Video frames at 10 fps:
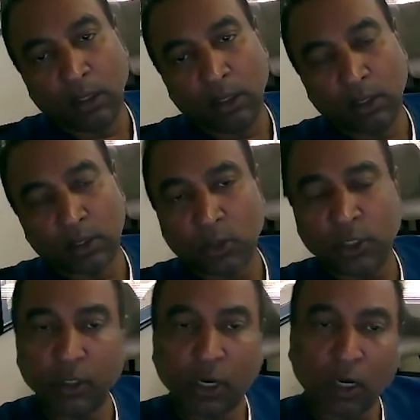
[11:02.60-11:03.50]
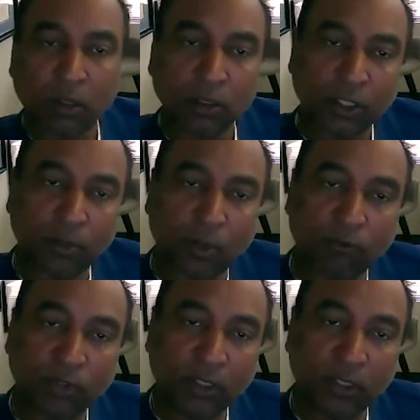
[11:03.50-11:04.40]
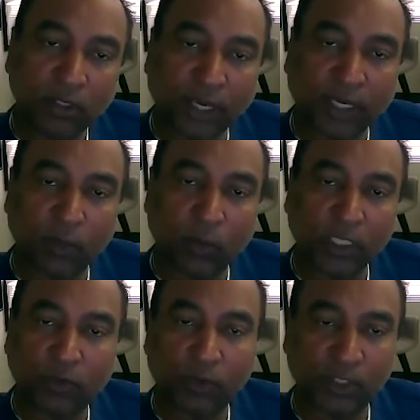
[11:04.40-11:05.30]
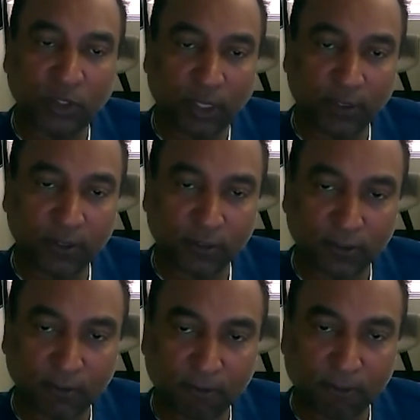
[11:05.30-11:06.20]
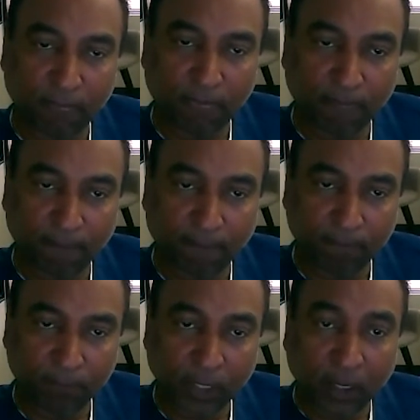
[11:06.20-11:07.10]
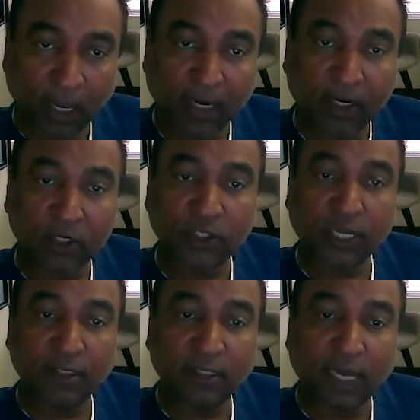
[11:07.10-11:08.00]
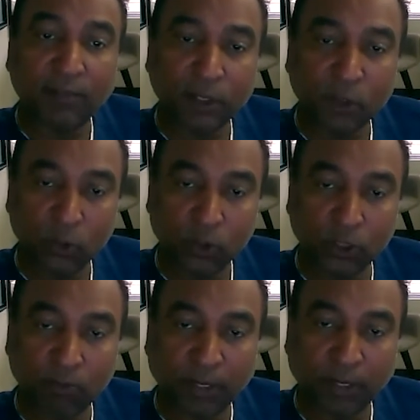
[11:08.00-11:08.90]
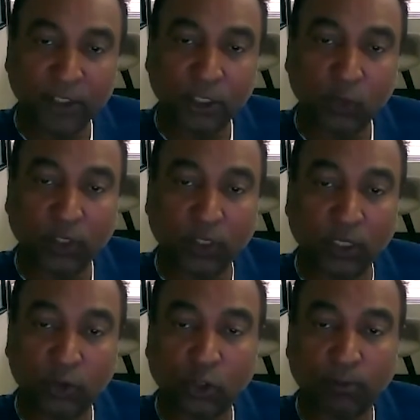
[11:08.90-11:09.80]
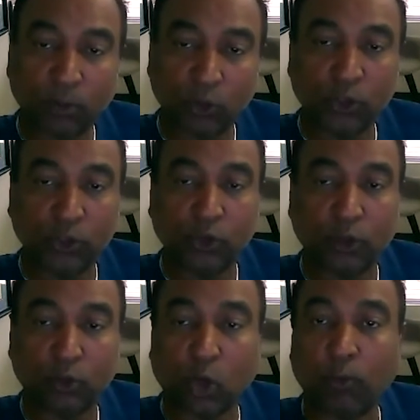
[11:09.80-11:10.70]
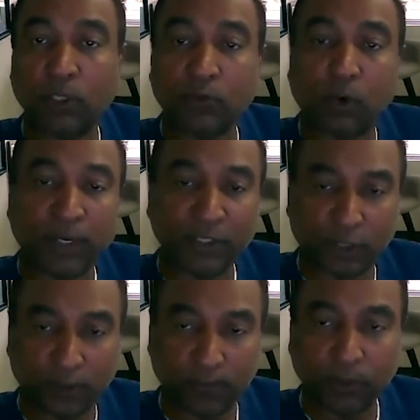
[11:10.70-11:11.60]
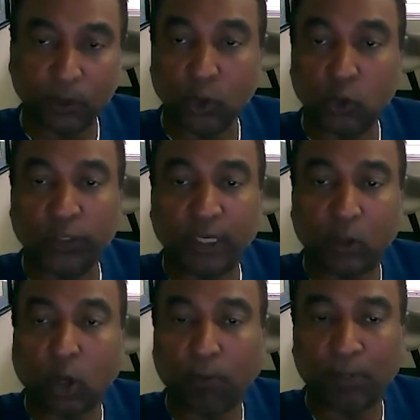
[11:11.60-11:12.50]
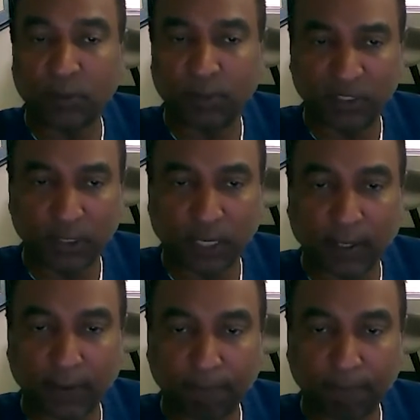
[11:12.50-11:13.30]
So here are some of the takeaways from this case. Aggrastat can be used in patients with intraprocedural thrombus formation during a complex PCI.